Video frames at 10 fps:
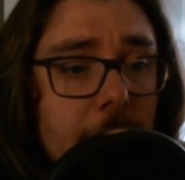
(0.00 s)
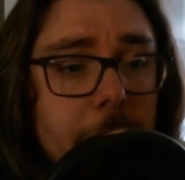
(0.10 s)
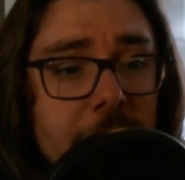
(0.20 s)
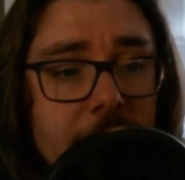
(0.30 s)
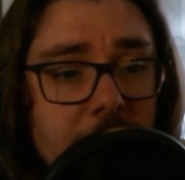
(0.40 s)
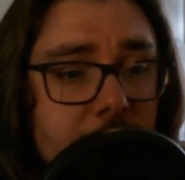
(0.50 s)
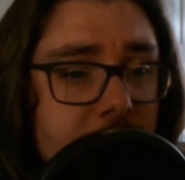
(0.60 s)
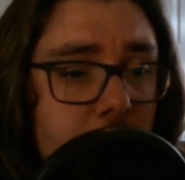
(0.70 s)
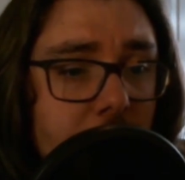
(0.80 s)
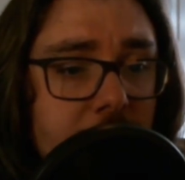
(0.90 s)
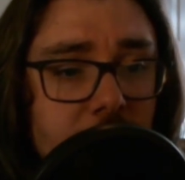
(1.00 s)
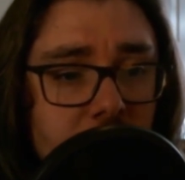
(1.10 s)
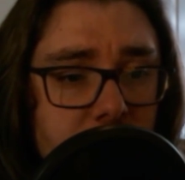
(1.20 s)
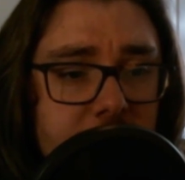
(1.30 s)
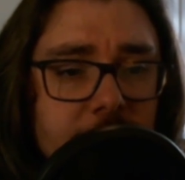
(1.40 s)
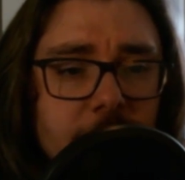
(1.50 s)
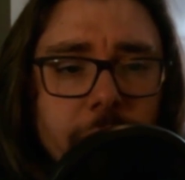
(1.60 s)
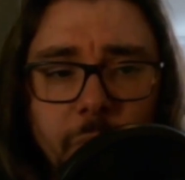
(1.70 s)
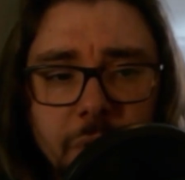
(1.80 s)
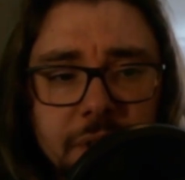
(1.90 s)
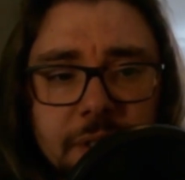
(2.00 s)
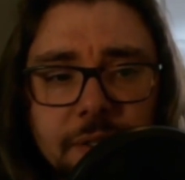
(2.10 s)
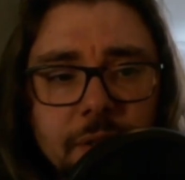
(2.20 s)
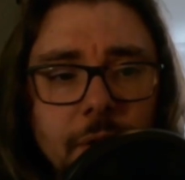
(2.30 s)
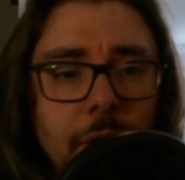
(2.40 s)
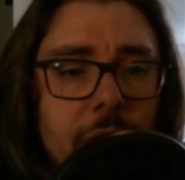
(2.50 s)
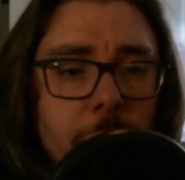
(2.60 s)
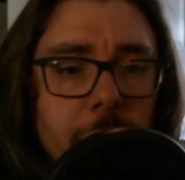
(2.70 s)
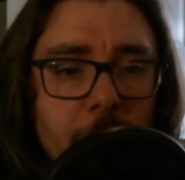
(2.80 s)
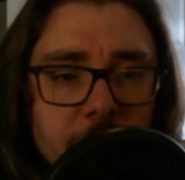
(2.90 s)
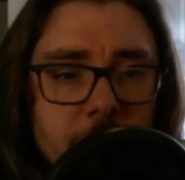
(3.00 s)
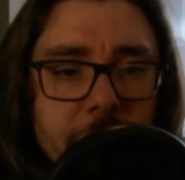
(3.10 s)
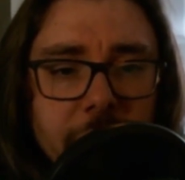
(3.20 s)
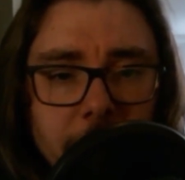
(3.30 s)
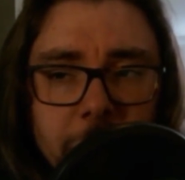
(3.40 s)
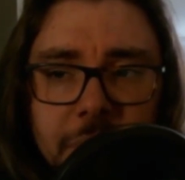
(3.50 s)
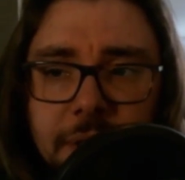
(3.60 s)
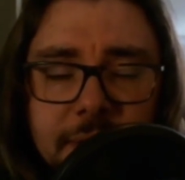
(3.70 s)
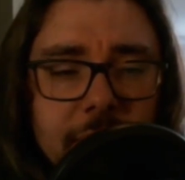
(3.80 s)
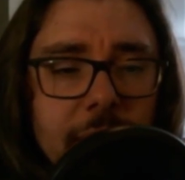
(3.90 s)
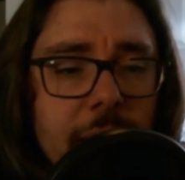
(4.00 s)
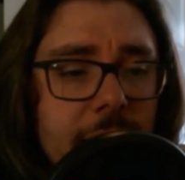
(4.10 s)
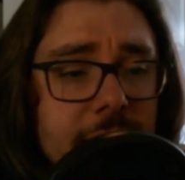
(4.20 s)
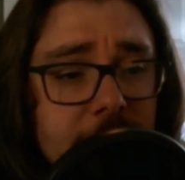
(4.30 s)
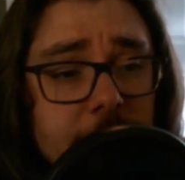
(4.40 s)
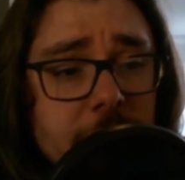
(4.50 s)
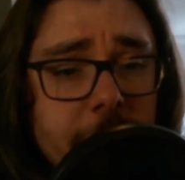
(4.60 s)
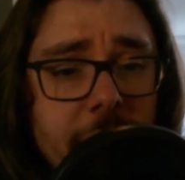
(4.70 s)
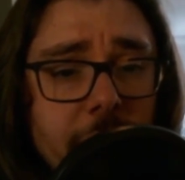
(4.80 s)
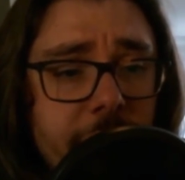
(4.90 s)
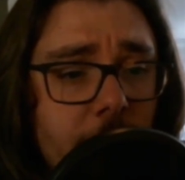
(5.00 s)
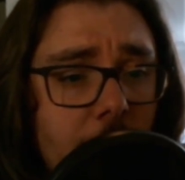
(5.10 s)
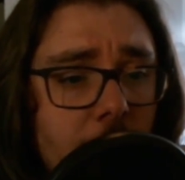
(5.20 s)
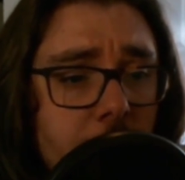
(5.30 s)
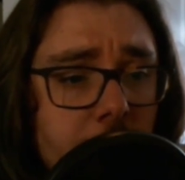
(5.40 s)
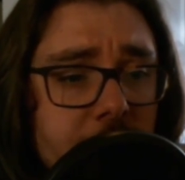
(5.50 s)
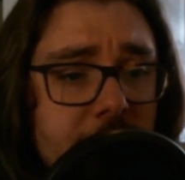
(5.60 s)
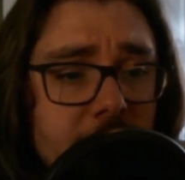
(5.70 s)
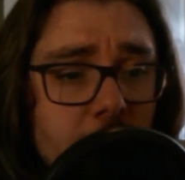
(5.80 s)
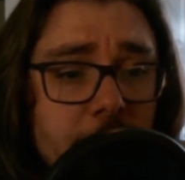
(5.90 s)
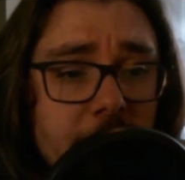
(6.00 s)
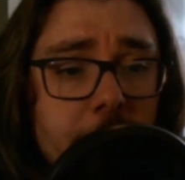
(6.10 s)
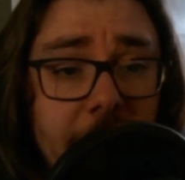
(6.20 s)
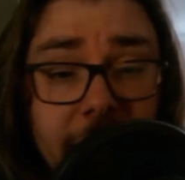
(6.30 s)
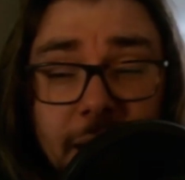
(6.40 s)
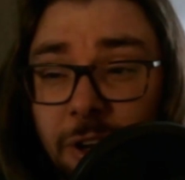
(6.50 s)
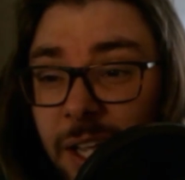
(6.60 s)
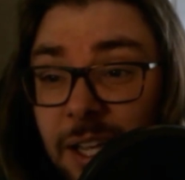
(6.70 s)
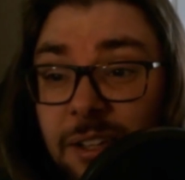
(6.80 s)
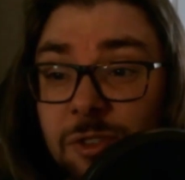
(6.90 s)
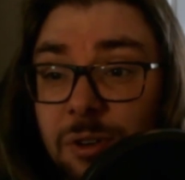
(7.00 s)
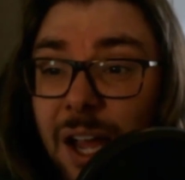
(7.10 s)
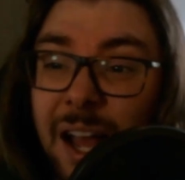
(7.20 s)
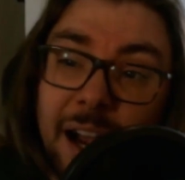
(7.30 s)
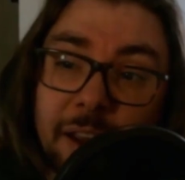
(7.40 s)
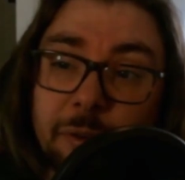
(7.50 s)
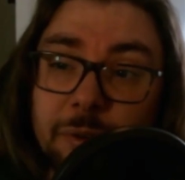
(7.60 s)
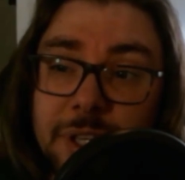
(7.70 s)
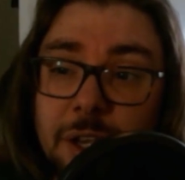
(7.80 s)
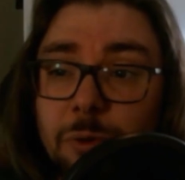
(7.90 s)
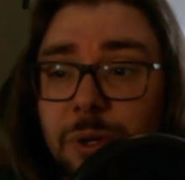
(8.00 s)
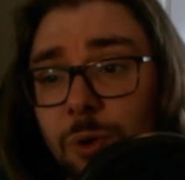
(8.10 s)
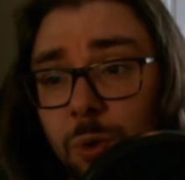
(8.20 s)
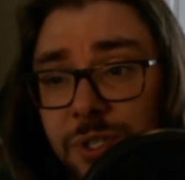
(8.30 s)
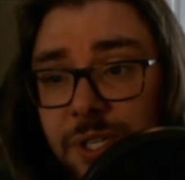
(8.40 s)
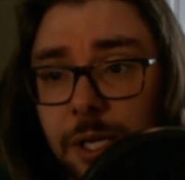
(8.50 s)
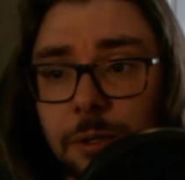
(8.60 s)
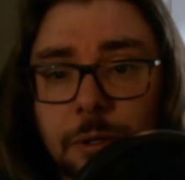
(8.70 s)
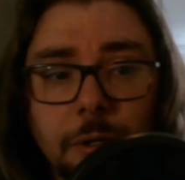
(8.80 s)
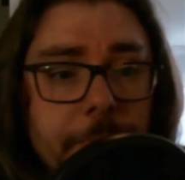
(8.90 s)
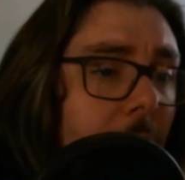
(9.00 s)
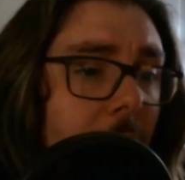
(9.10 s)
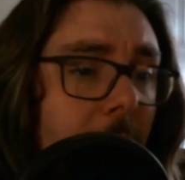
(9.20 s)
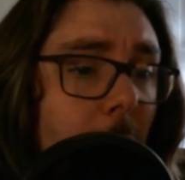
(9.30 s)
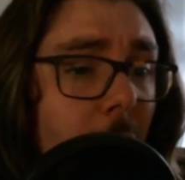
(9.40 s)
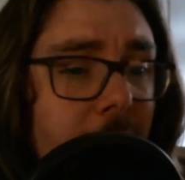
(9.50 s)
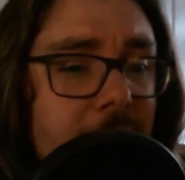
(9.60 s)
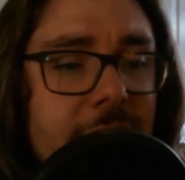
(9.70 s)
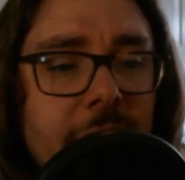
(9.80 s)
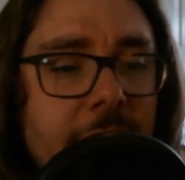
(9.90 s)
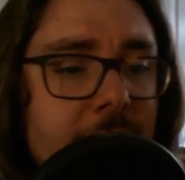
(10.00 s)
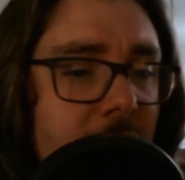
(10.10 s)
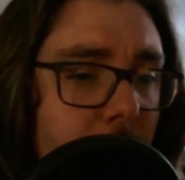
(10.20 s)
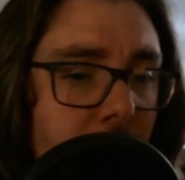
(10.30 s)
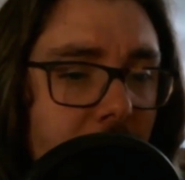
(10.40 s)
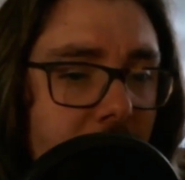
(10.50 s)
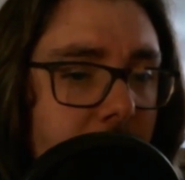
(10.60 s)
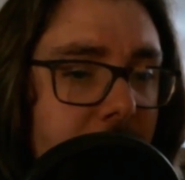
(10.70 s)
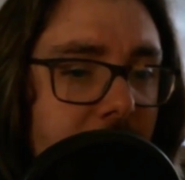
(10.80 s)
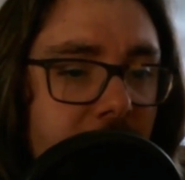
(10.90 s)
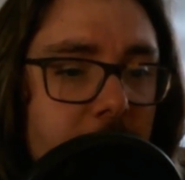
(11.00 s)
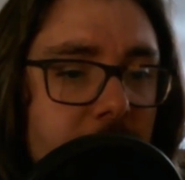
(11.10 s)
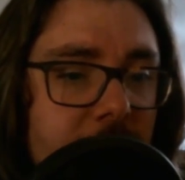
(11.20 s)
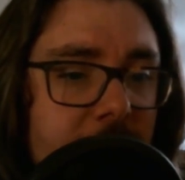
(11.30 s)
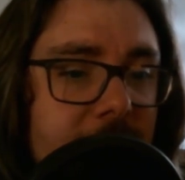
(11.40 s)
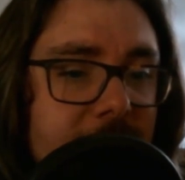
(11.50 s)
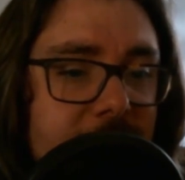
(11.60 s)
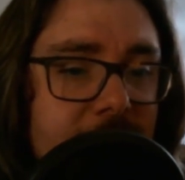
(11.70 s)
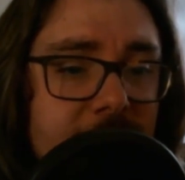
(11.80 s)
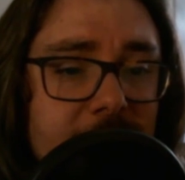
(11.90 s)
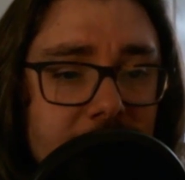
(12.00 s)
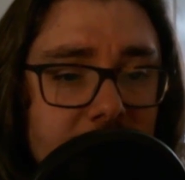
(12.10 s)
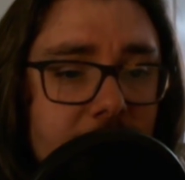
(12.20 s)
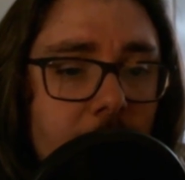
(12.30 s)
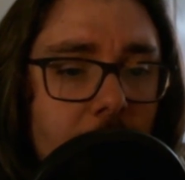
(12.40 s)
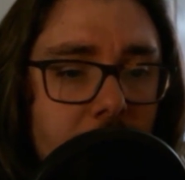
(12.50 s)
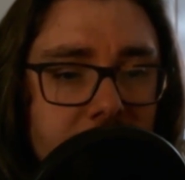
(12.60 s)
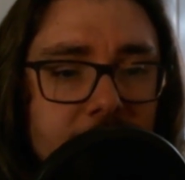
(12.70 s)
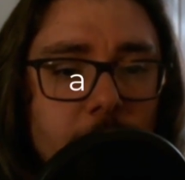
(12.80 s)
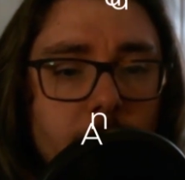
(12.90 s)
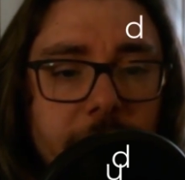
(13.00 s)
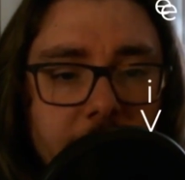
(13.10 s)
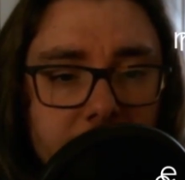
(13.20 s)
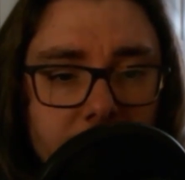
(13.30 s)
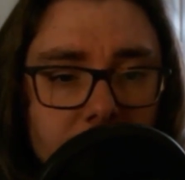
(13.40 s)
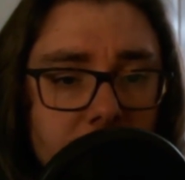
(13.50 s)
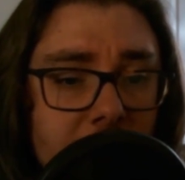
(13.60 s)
Medium is what instruments or voices are composed within the piece, and subject matter for our purposes will be a binary answer, either sacred or secular. A more intangible element of music is its intended audience or venue.